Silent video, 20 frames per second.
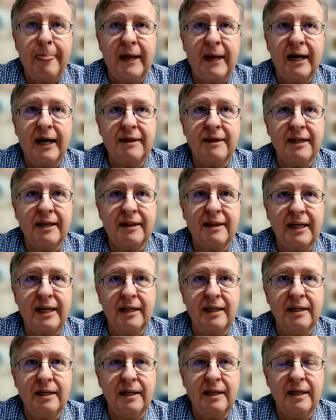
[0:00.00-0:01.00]
I think
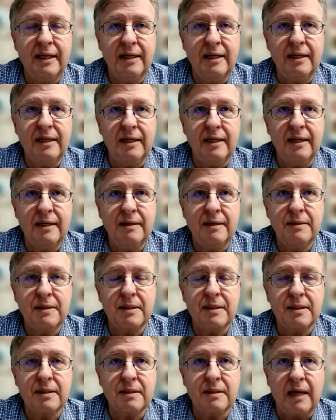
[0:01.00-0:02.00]
that it, it
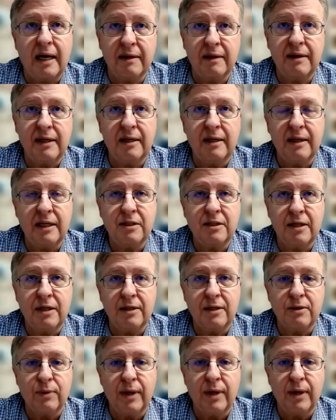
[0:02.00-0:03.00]
is, I think that
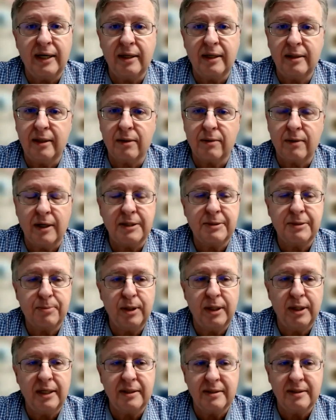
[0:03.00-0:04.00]
Chad's right. I think
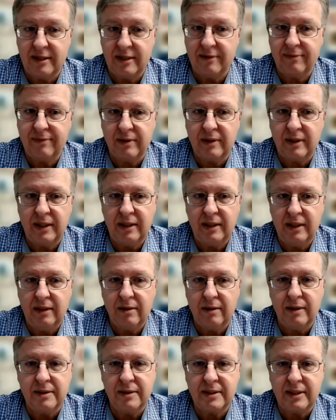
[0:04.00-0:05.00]
crossbreeding is definitely
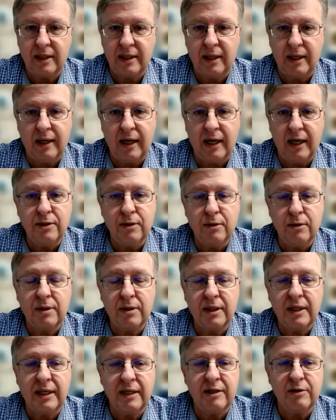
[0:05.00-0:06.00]
here to stay. I do
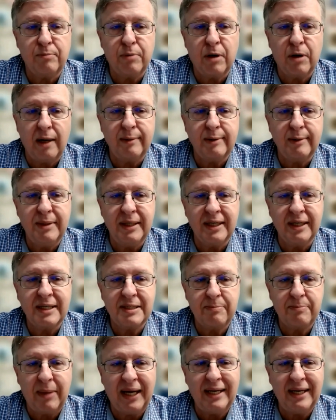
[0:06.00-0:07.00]
think it'll probably be
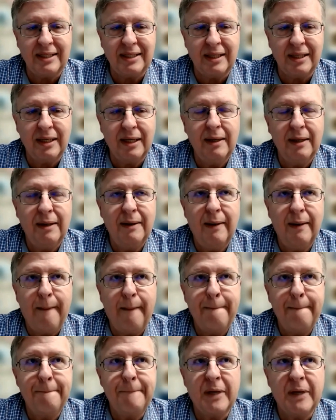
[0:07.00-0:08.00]
expanding,
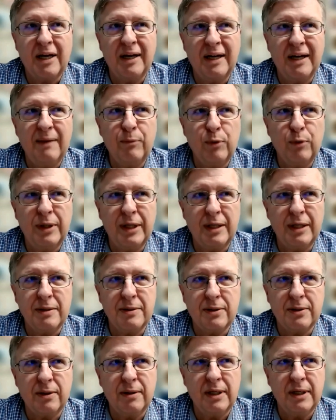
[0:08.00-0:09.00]
but I am really
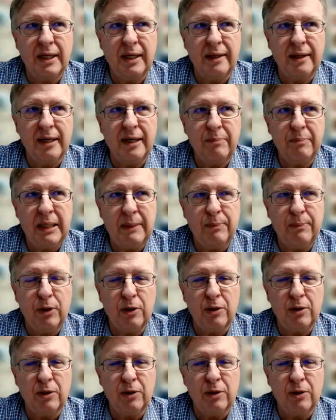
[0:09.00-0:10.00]
concerned again that
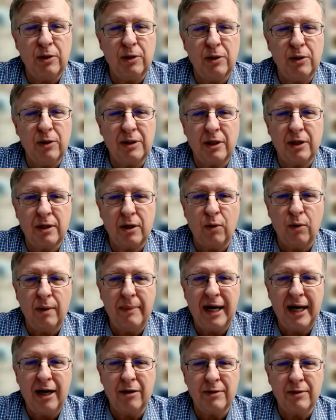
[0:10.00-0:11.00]
people go
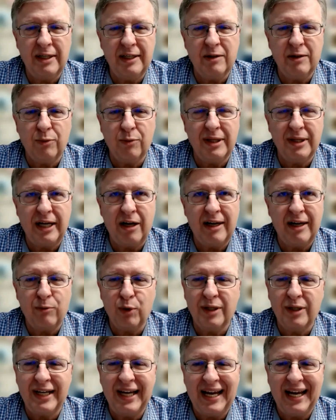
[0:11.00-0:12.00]
about it without
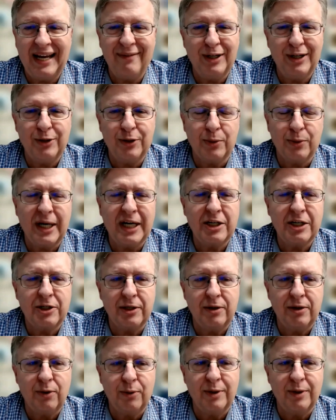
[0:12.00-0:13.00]
really having a
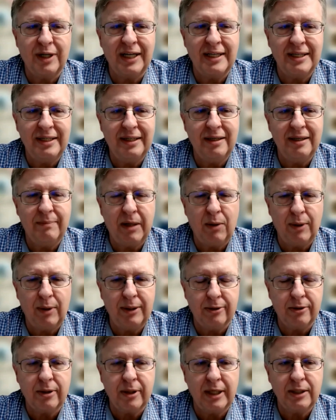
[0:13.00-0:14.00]
direction or an idea about what they're
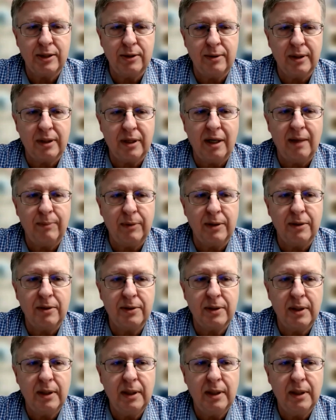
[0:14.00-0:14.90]
trying to accomplish.